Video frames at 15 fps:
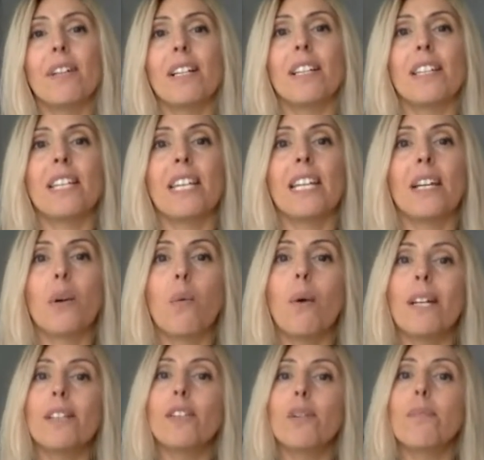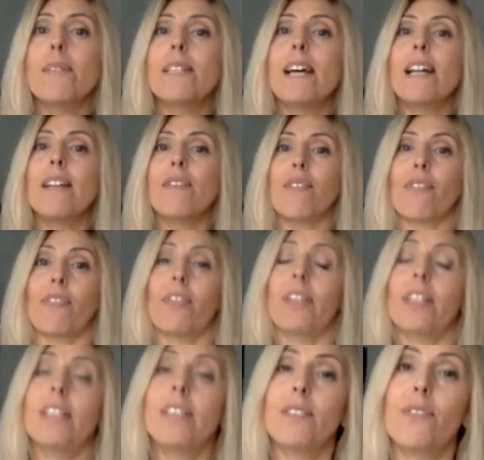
the quantum self. This